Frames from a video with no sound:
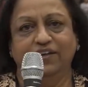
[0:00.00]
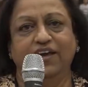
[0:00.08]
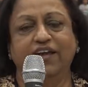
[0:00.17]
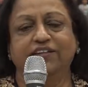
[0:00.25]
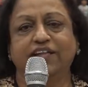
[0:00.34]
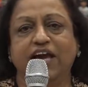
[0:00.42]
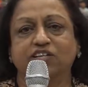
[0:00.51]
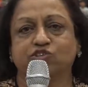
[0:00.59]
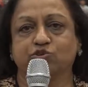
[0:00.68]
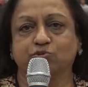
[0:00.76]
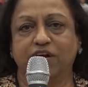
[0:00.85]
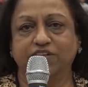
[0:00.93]
And
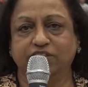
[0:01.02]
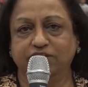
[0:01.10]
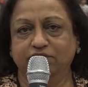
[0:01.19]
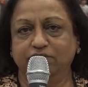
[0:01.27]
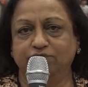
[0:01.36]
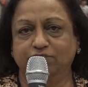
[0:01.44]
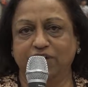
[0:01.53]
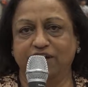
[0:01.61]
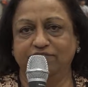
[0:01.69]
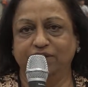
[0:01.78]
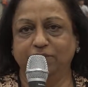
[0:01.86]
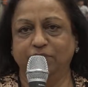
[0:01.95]
thanks to ITV for
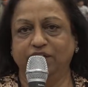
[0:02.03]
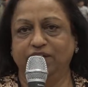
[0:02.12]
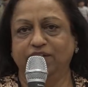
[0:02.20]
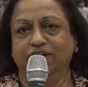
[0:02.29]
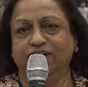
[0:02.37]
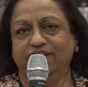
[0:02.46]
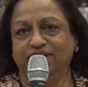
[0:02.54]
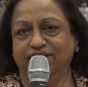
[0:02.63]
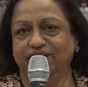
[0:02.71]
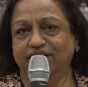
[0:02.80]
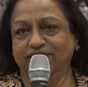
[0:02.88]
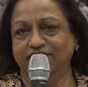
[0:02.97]
having me here
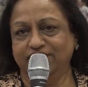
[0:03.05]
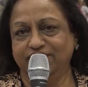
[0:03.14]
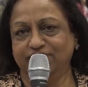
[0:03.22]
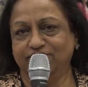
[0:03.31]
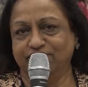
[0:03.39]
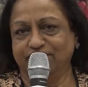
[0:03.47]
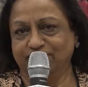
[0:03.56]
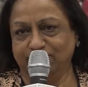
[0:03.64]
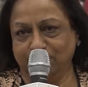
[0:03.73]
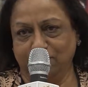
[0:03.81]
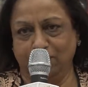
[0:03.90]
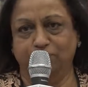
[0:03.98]
at the India Fair
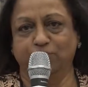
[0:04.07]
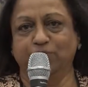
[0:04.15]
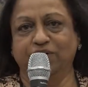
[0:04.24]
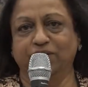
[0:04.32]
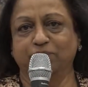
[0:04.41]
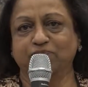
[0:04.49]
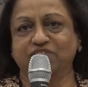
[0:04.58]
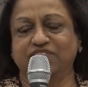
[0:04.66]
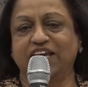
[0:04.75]
programs.